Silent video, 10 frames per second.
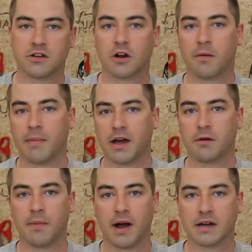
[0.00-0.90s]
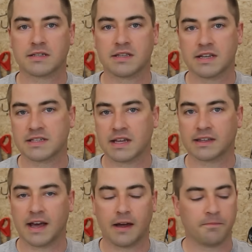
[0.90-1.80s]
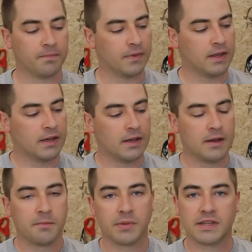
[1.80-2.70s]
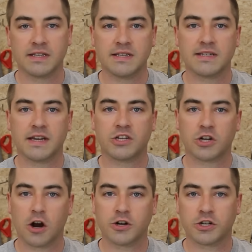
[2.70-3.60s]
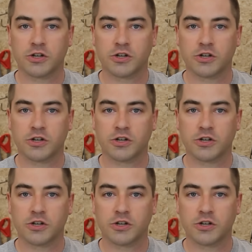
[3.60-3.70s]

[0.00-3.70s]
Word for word: and your combiner box and things like that. But this is a charge